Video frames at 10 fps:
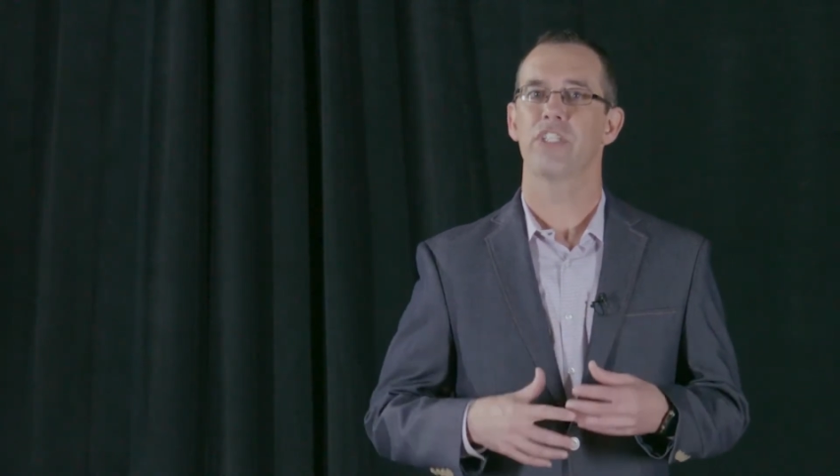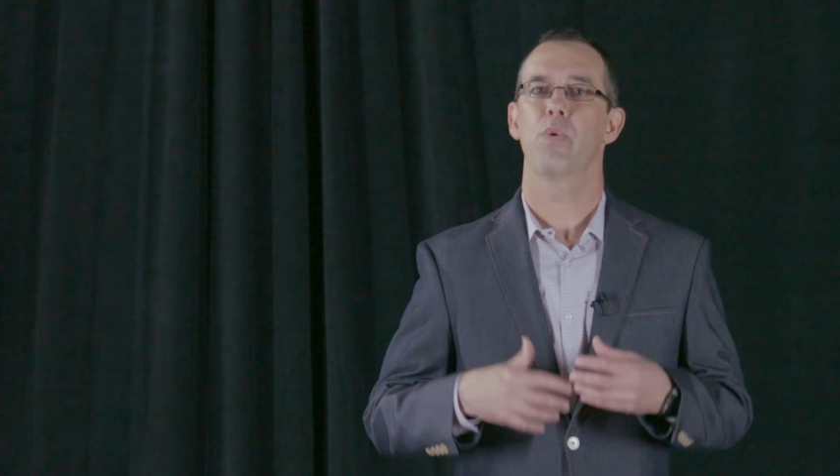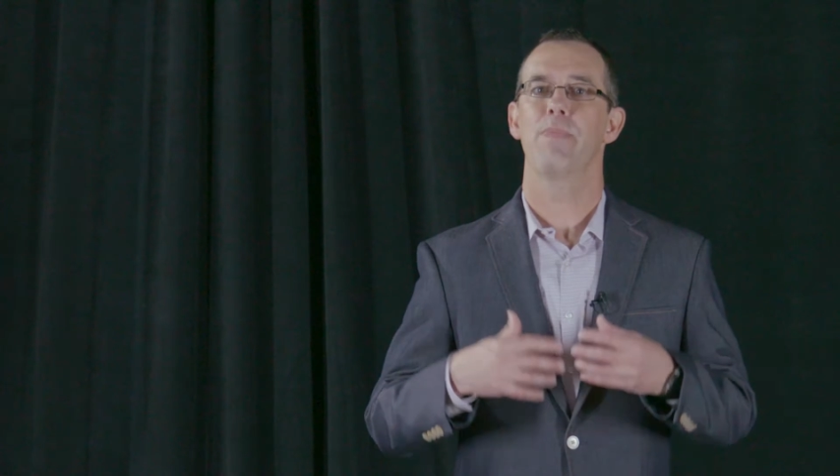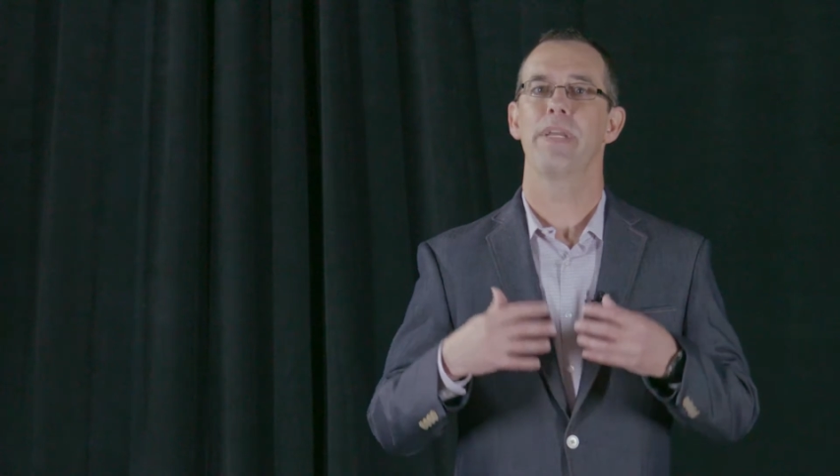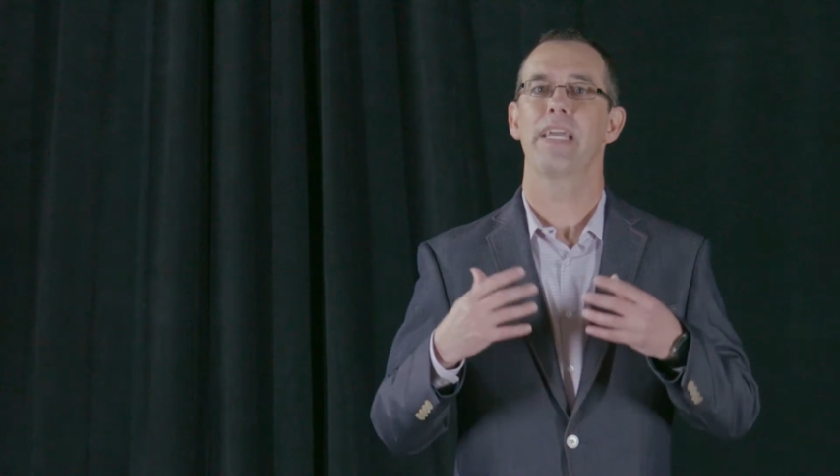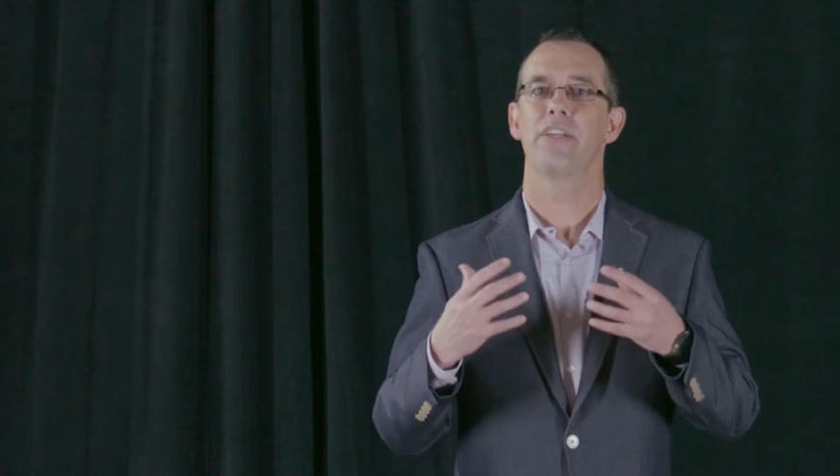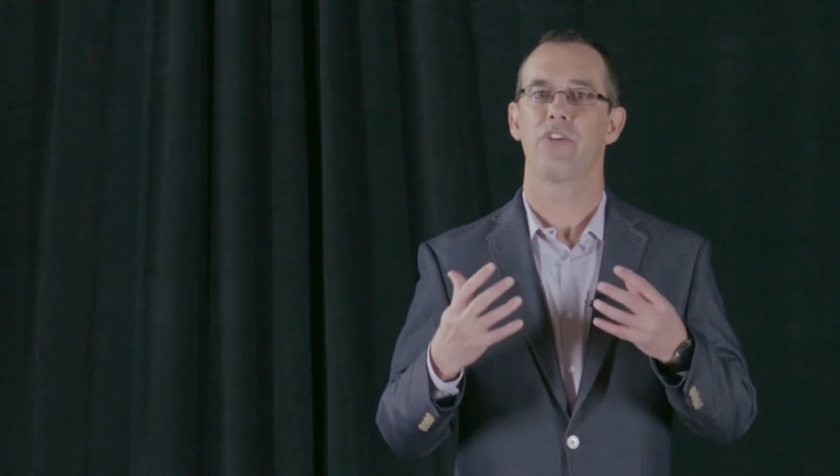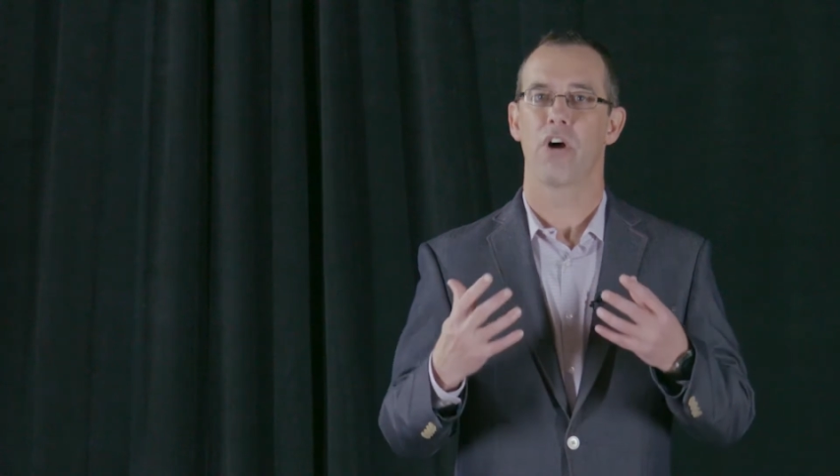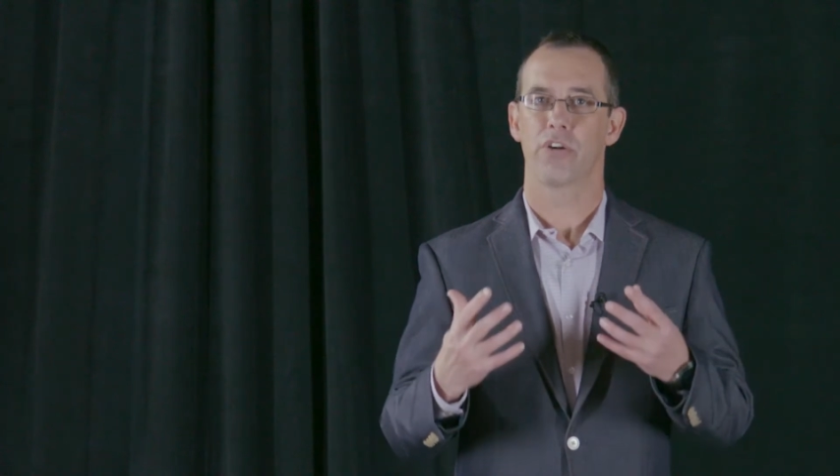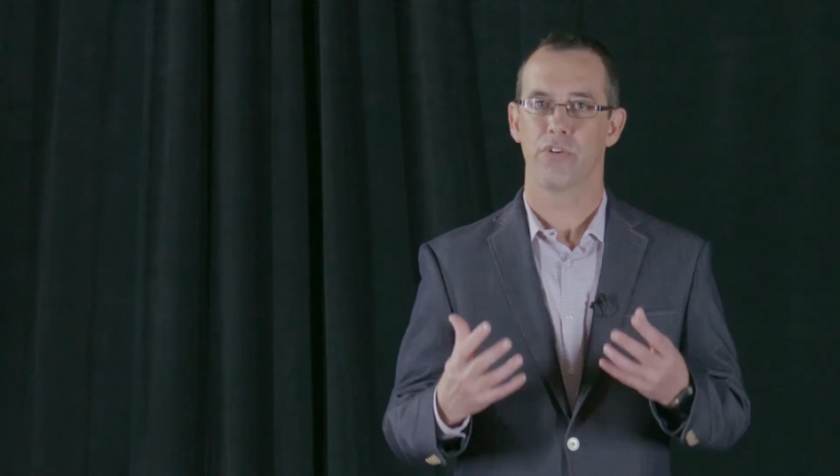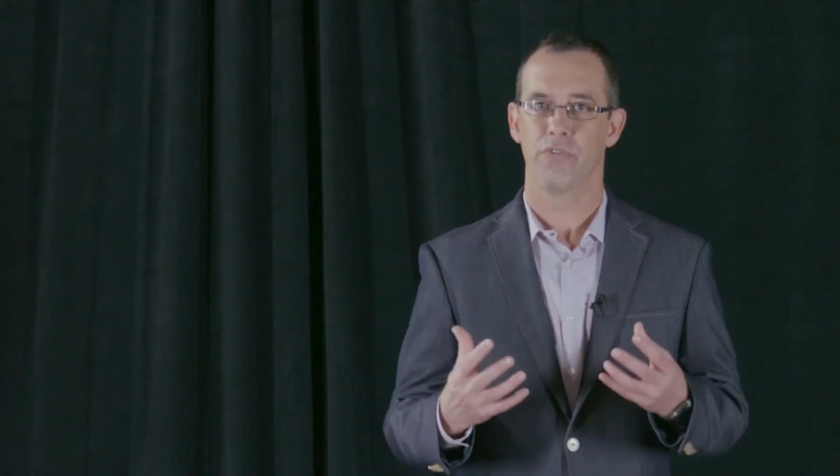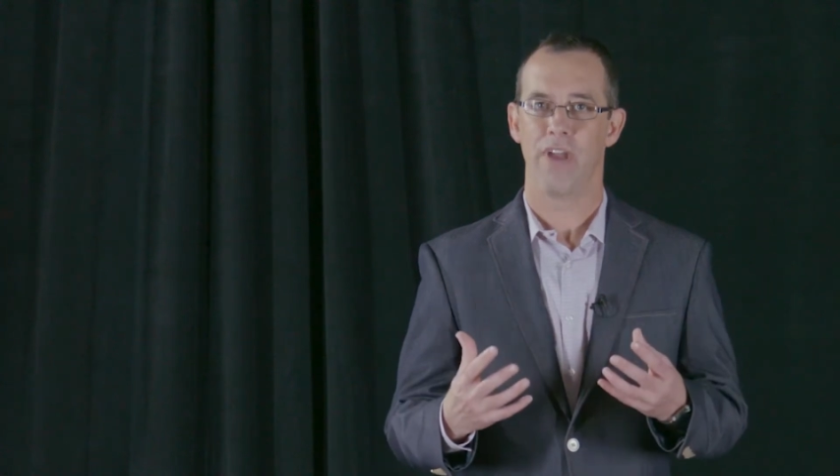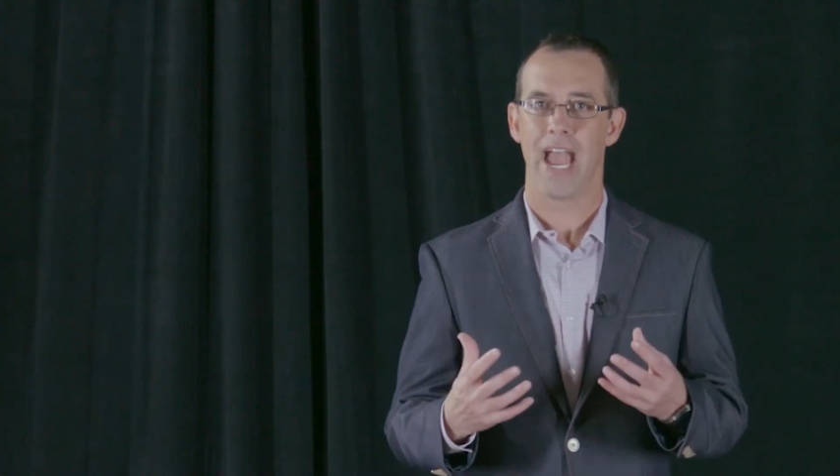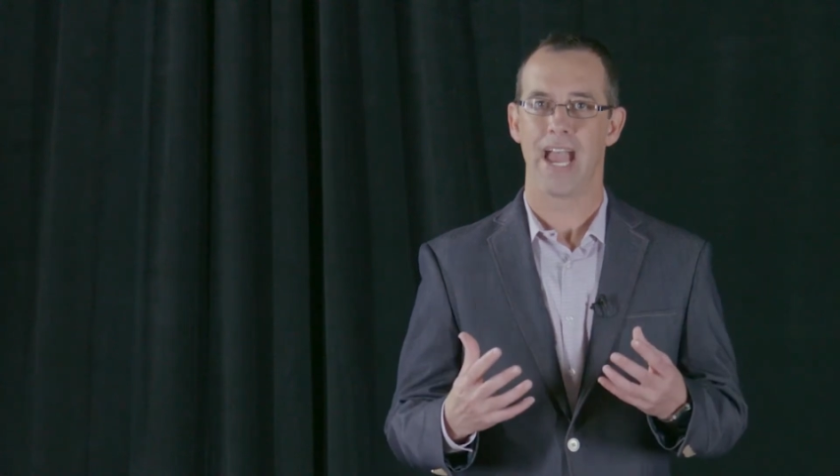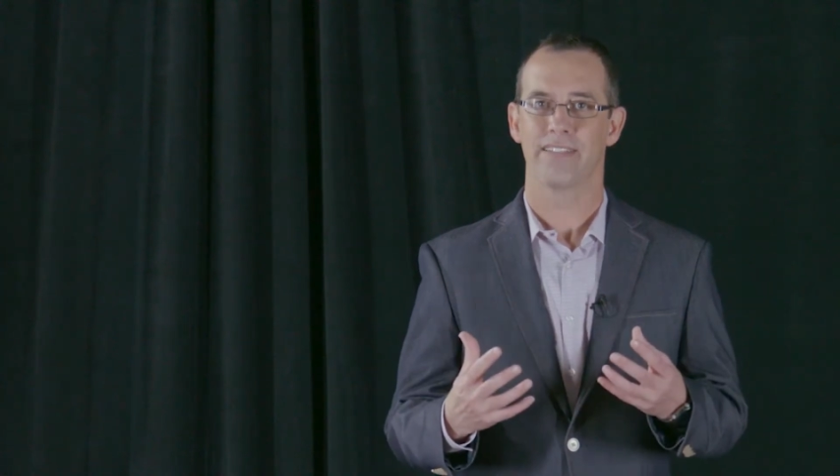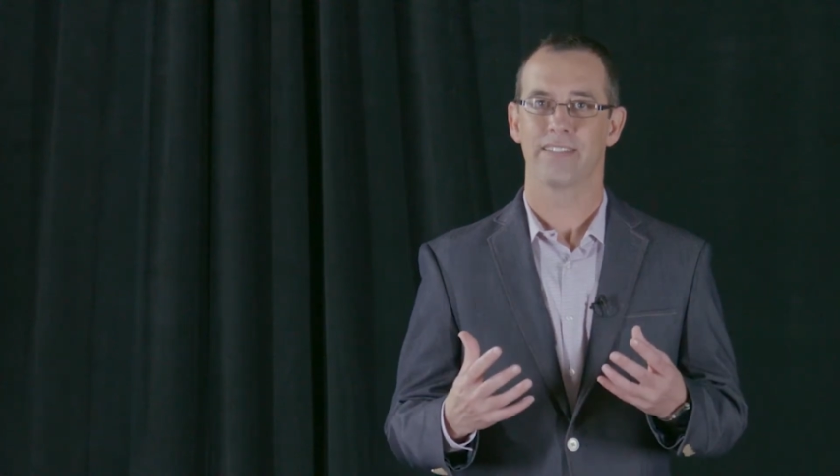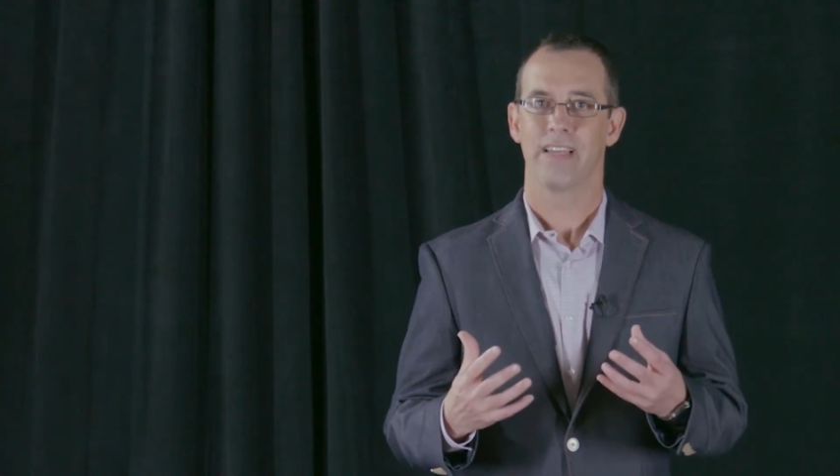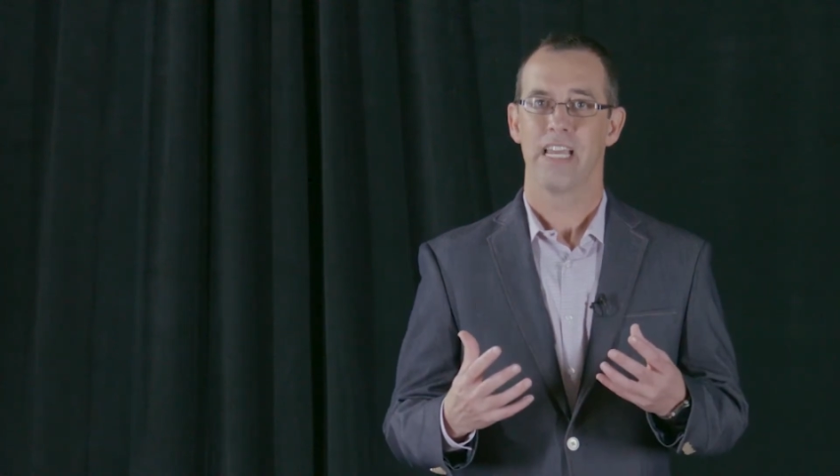is we begin to talk too fast.